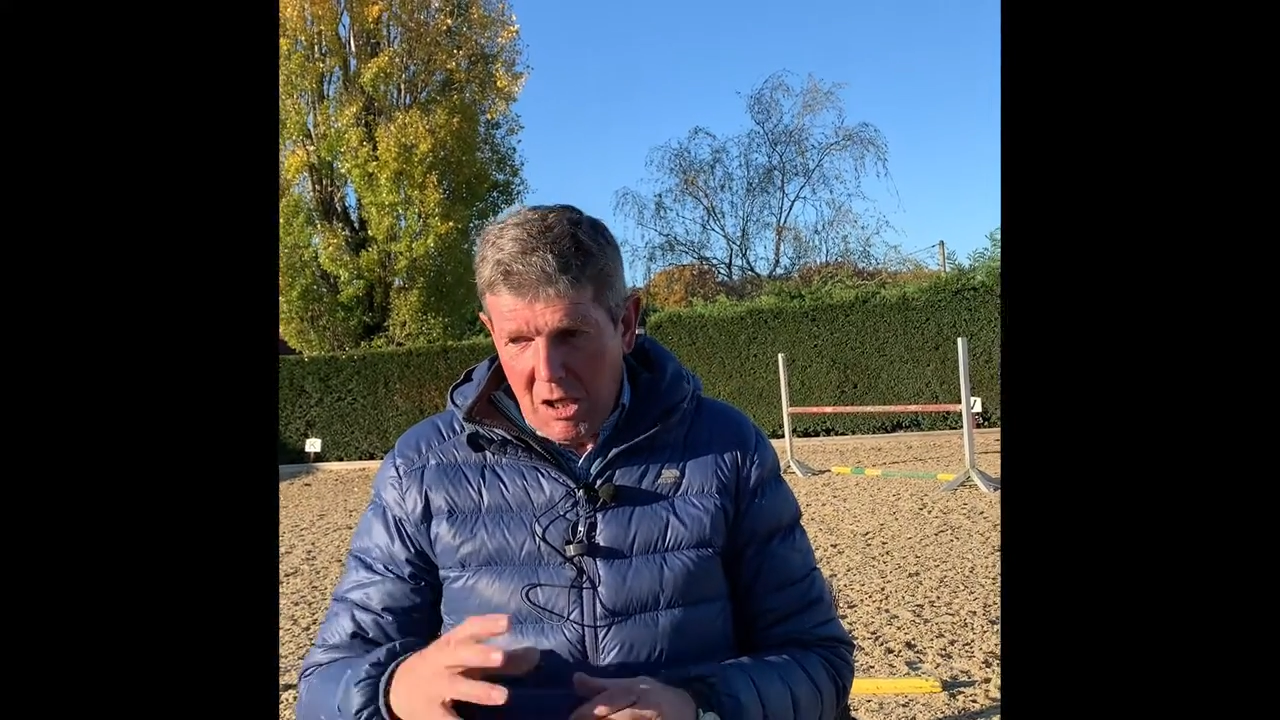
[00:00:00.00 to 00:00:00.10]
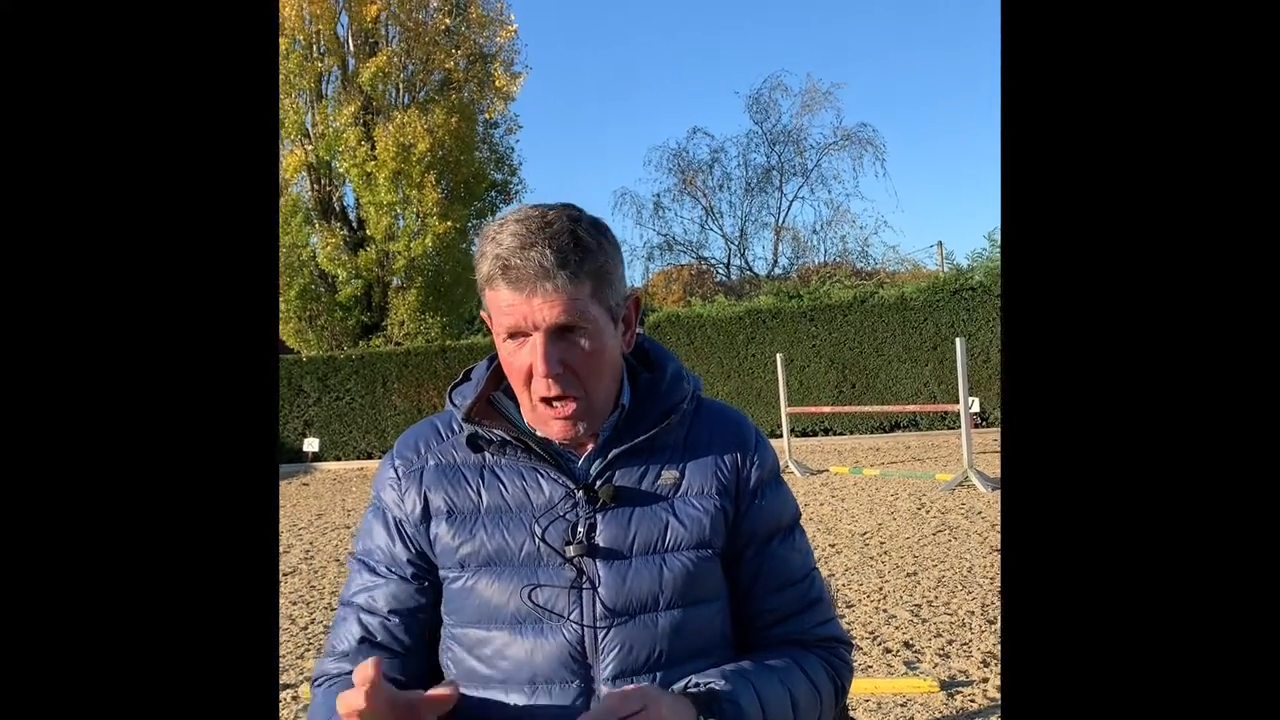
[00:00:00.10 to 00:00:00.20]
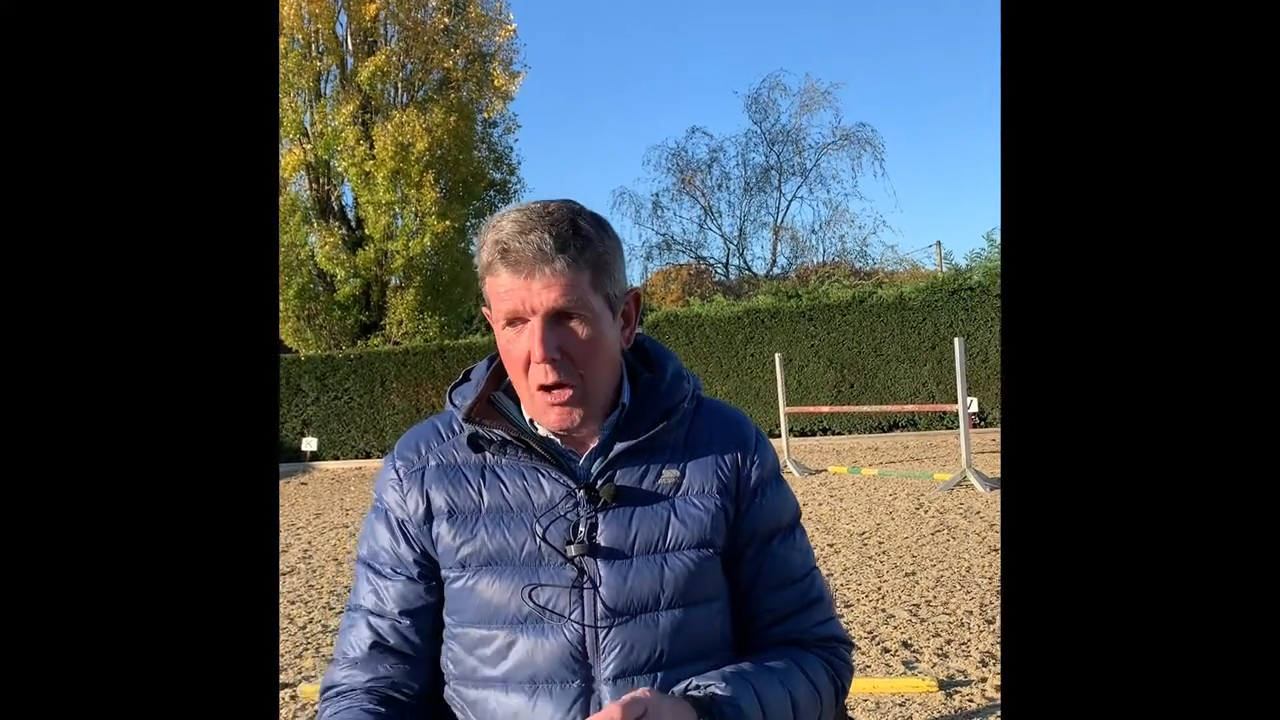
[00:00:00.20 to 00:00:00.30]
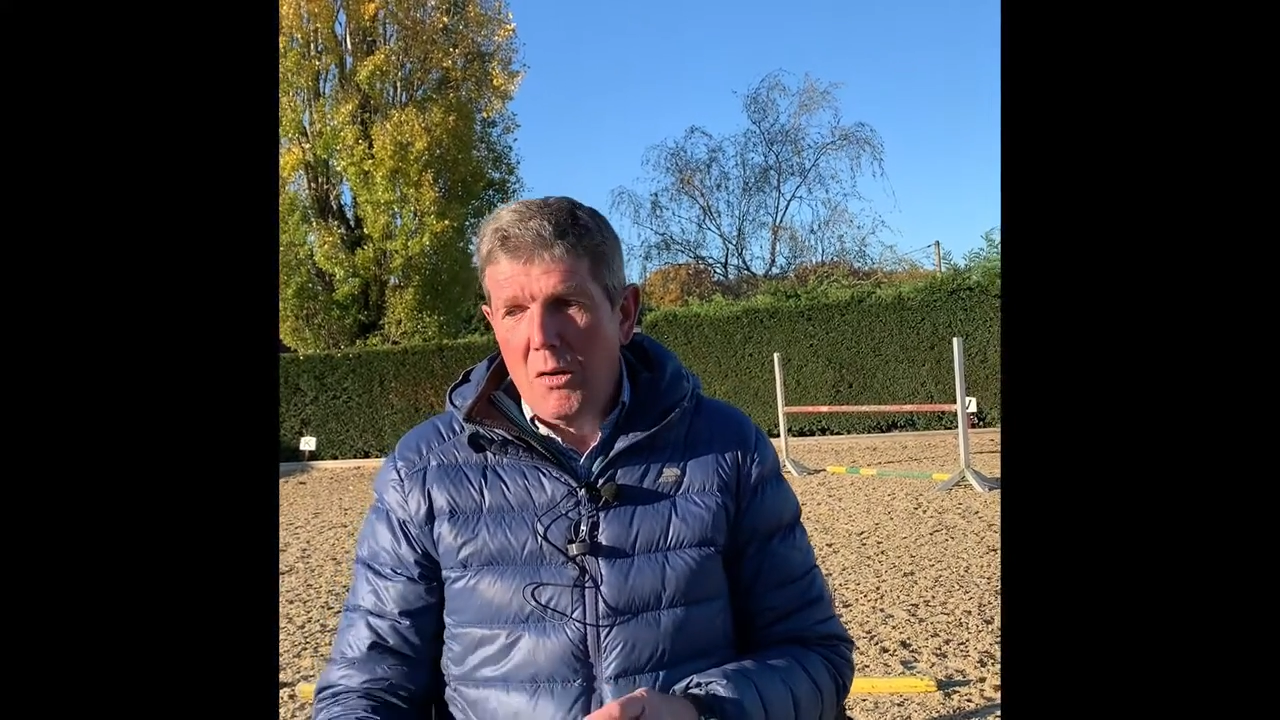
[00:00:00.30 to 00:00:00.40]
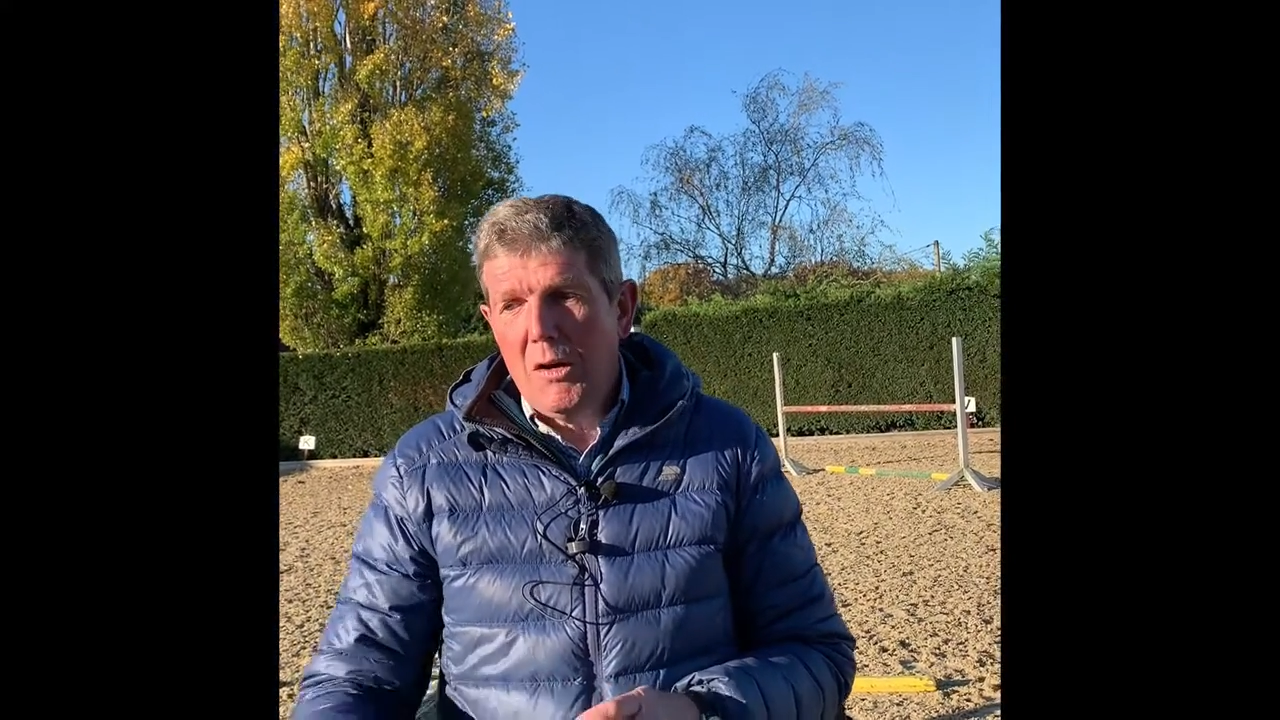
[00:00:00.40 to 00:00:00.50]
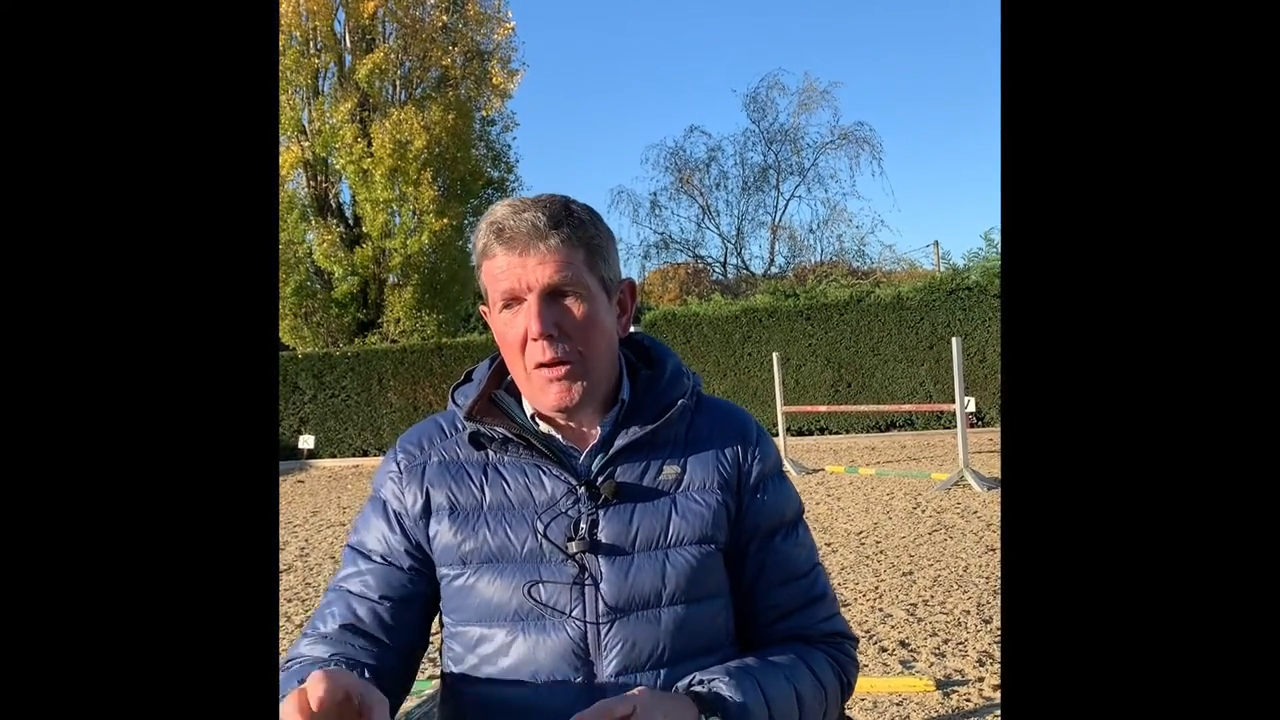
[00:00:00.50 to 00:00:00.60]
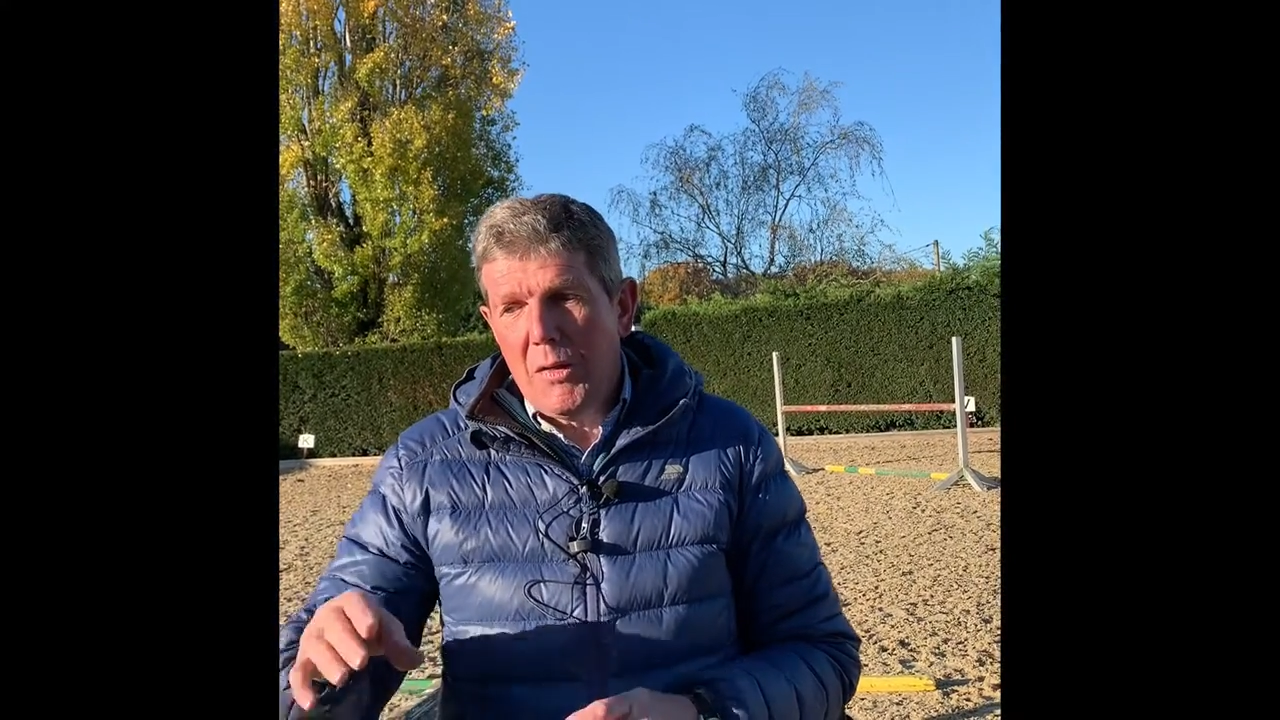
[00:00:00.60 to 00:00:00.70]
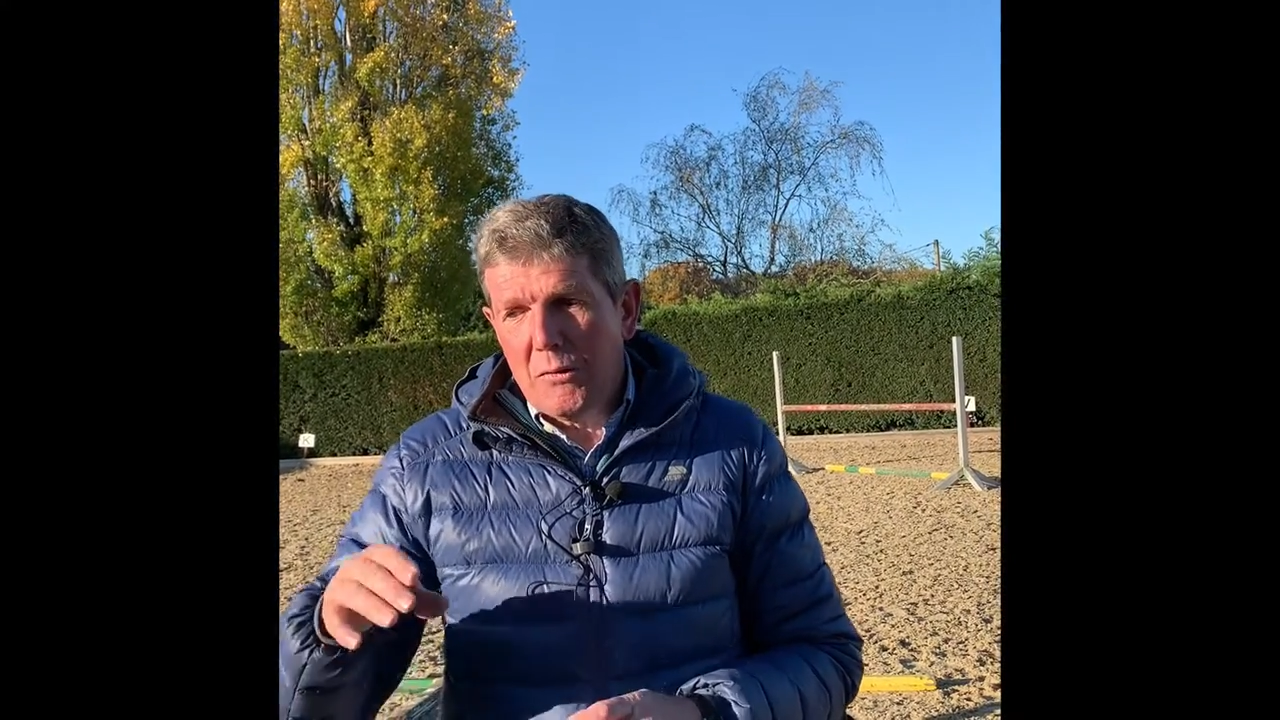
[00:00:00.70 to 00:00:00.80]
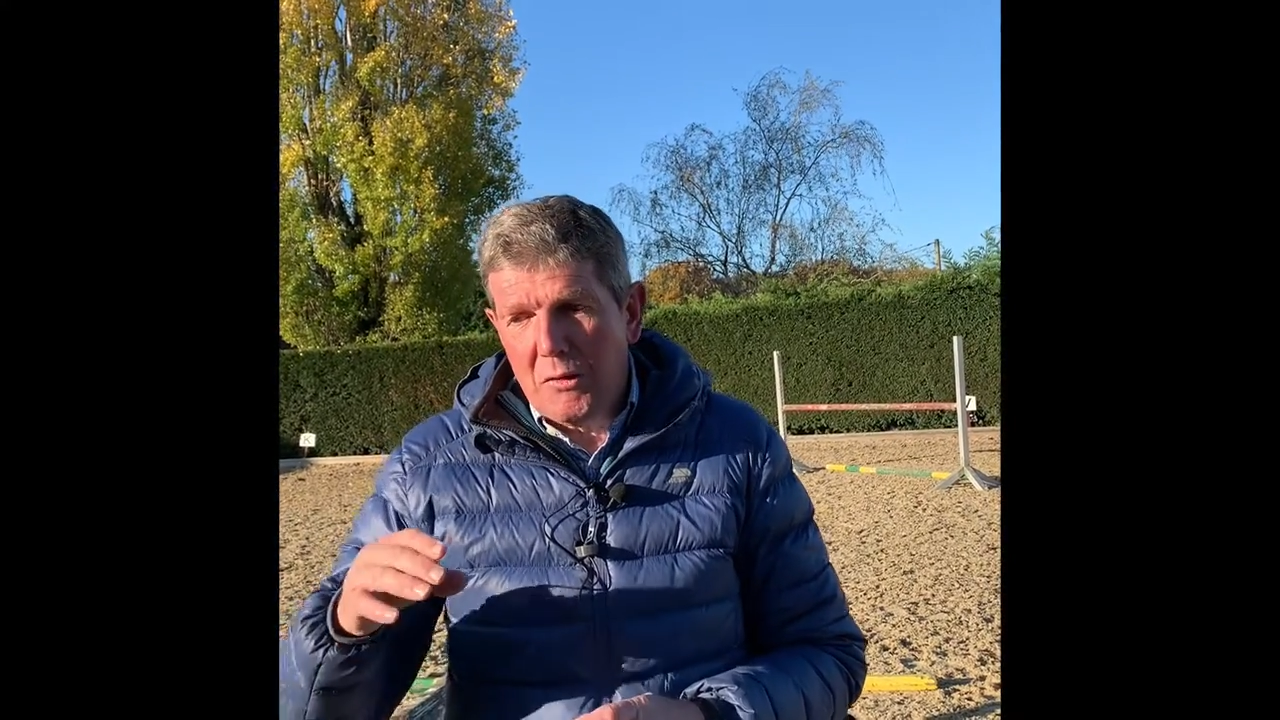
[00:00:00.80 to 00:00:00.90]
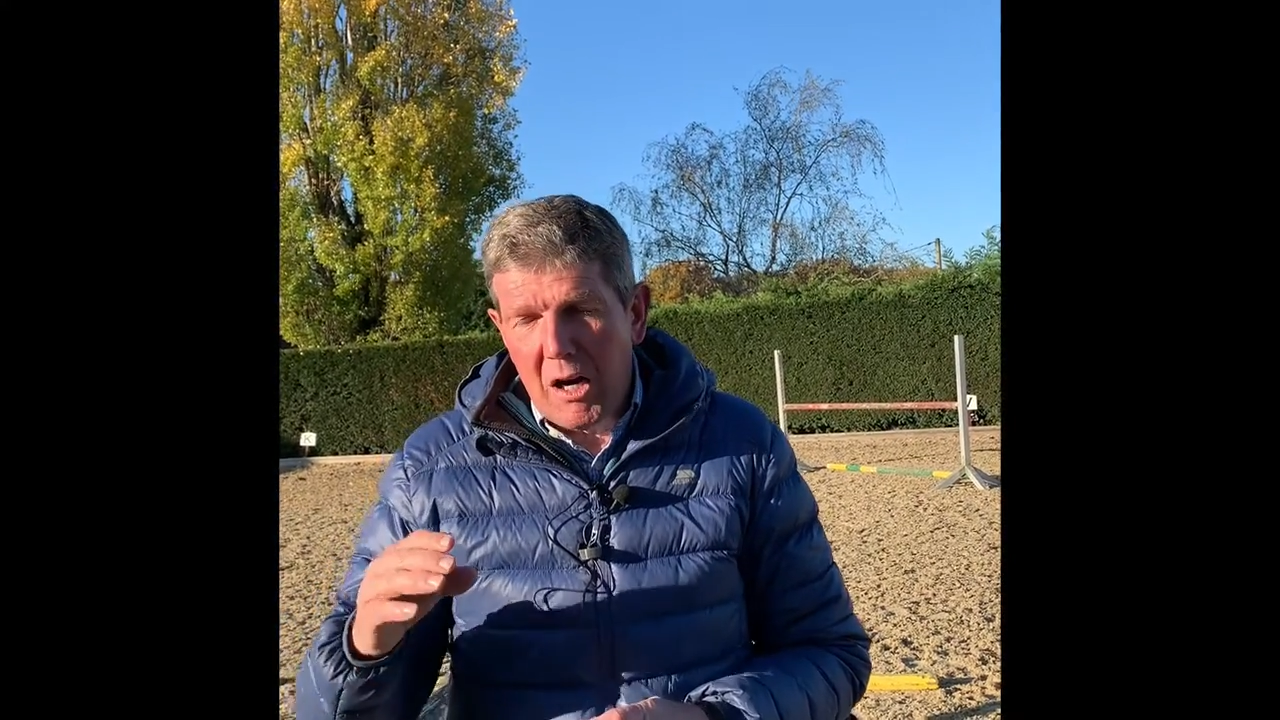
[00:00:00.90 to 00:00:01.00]
owner,
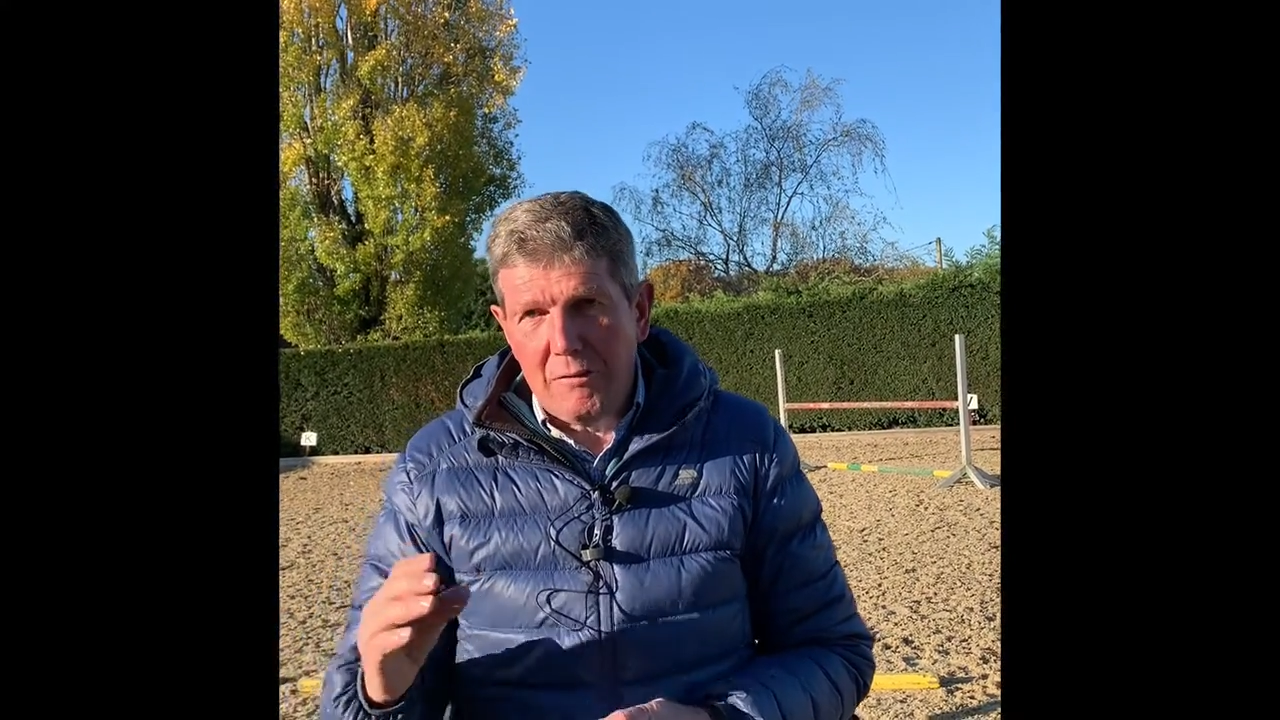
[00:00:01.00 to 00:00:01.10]
the right